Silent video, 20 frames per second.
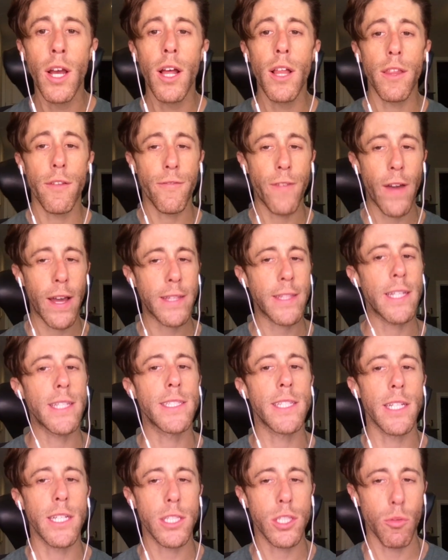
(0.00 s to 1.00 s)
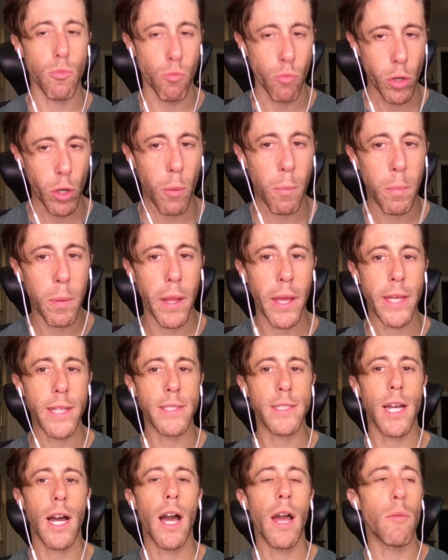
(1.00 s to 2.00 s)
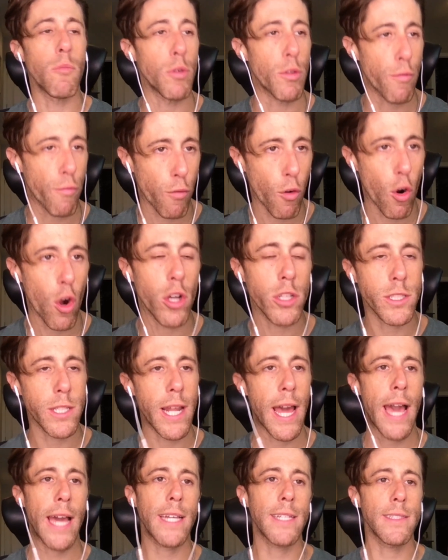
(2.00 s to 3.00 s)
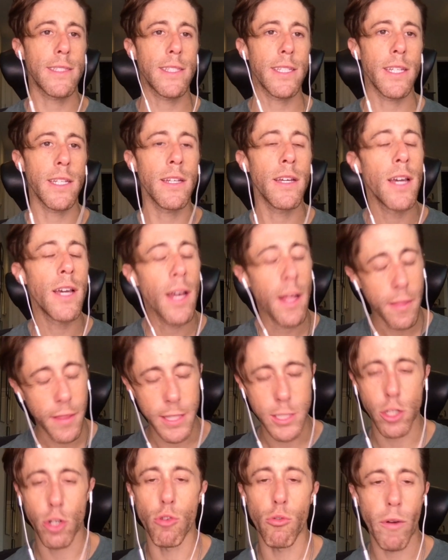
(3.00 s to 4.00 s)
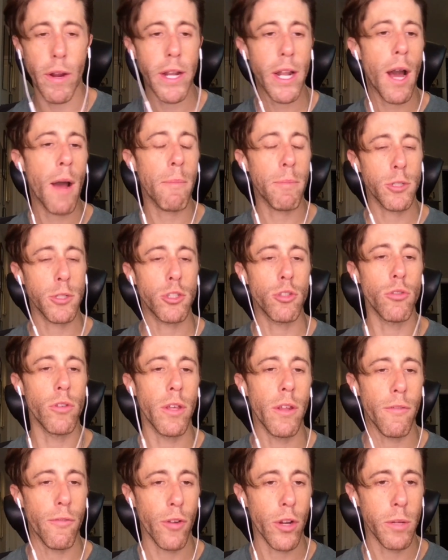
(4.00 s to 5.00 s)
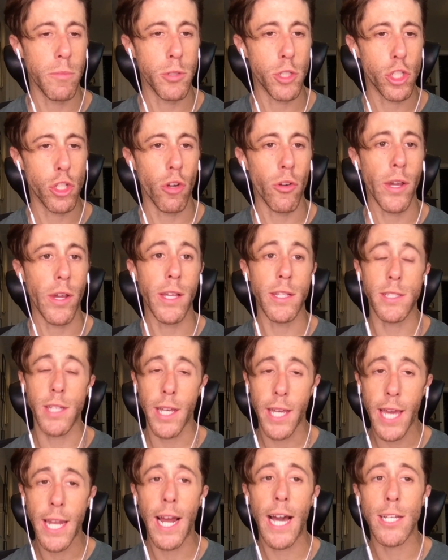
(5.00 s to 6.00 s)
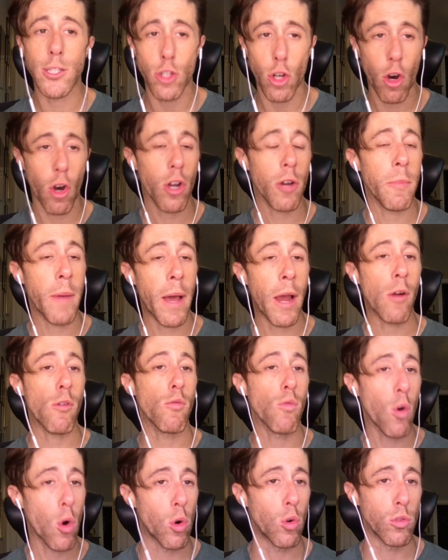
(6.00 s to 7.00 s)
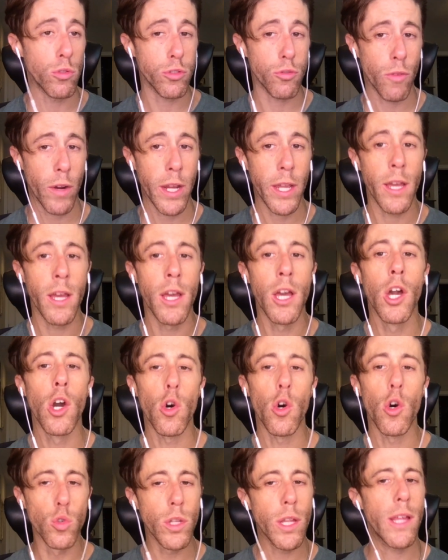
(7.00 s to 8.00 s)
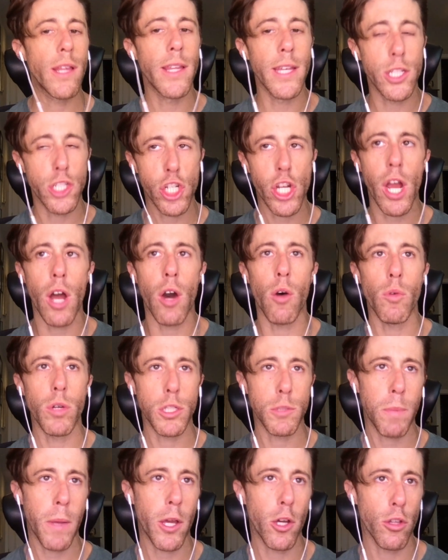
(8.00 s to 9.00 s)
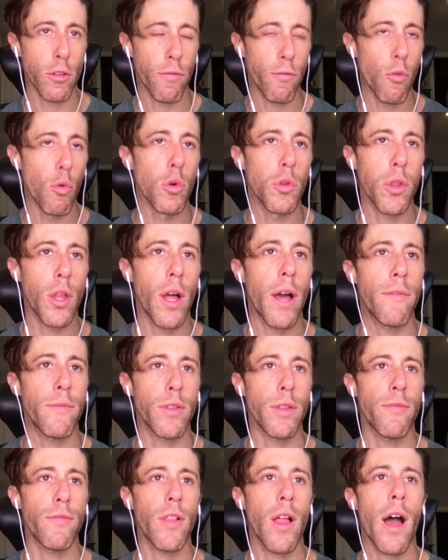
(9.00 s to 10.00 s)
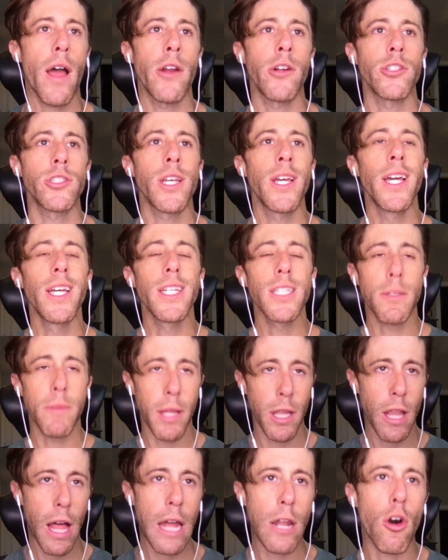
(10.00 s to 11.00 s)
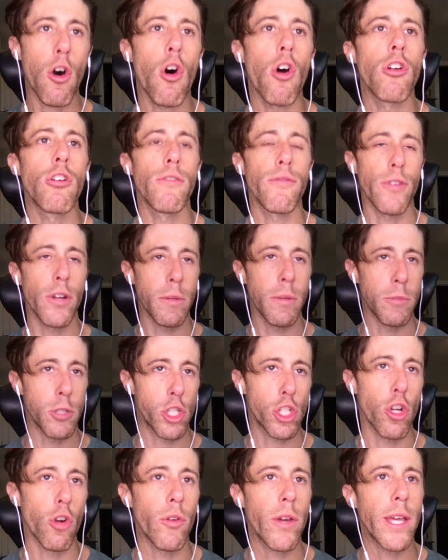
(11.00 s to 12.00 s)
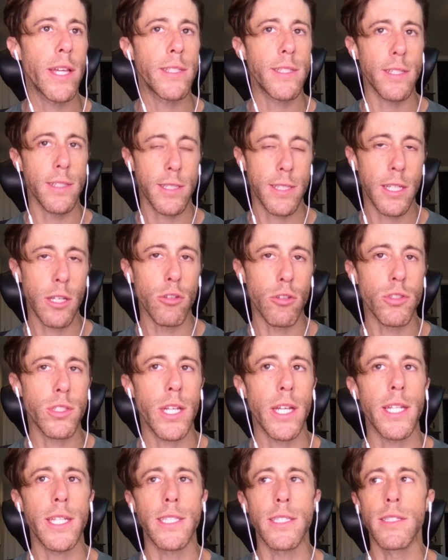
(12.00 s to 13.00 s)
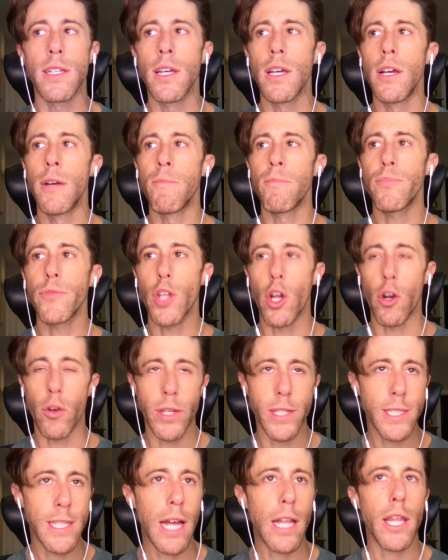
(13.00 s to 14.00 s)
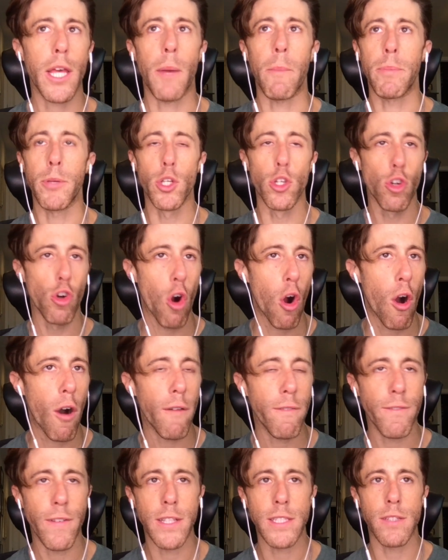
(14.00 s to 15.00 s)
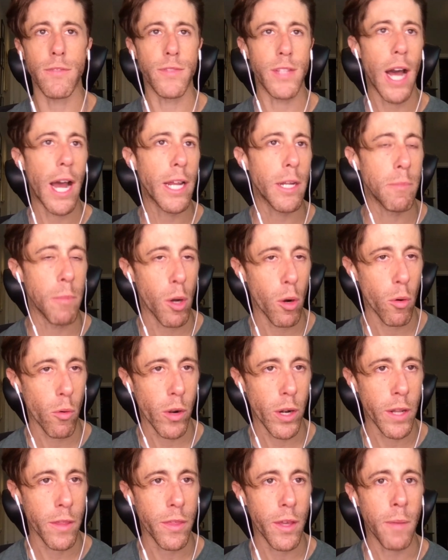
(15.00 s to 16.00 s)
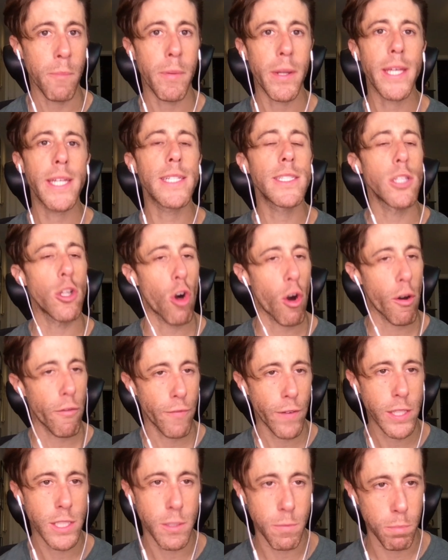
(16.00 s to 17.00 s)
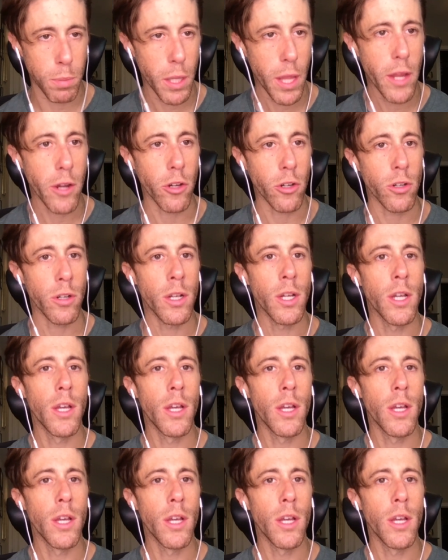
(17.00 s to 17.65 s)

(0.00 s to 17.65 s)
The fact that he's going to get some real playing time with Frost and Atkinson, that's a great opportunity for him to showcase. Again, I talk about roles, right? Ule Lichel, when he's playing on the fourth line for the Flyers, it's going to be a lot harder for him to showcase his skill set. He's not like a pure offensive dynamo or anything, but he is an offensive player.